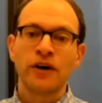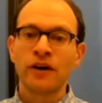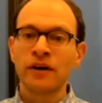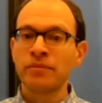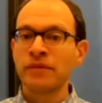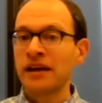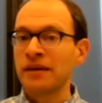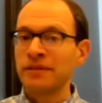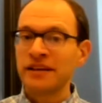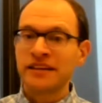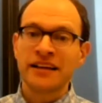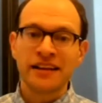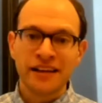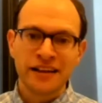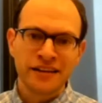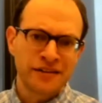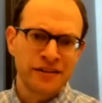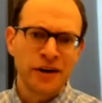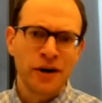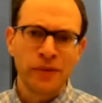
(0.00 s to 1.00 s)
or maybe tell
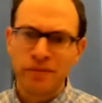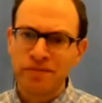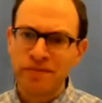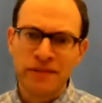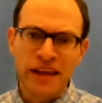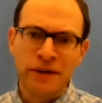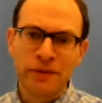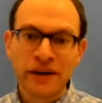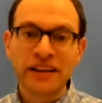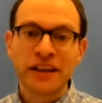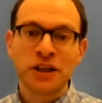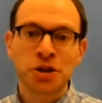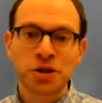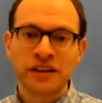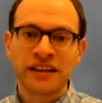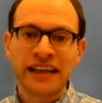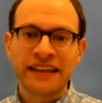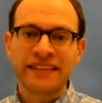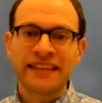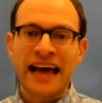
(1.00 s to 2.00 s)
us, no, they really
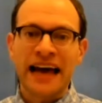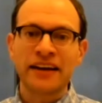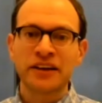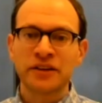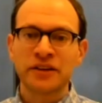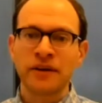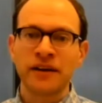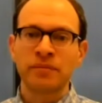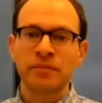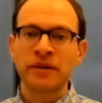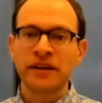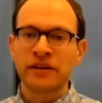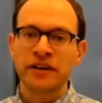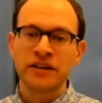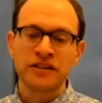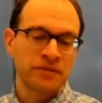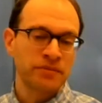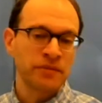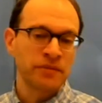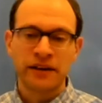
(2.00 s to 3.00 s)
shouldn't get that drug
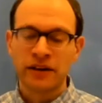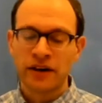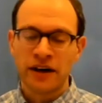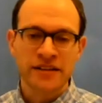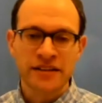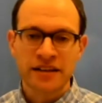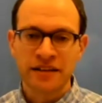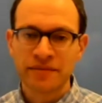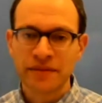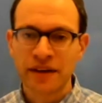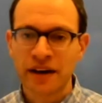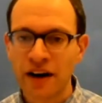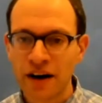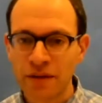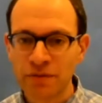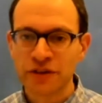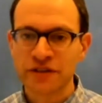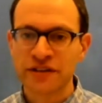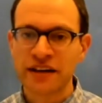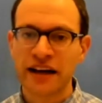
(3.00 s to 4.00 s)
because it might cause a
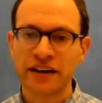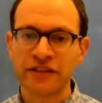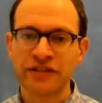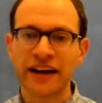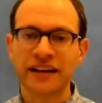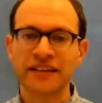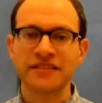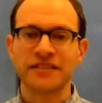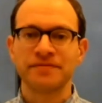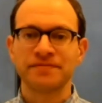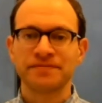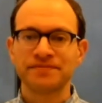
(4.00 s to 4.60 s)
harmful side effect.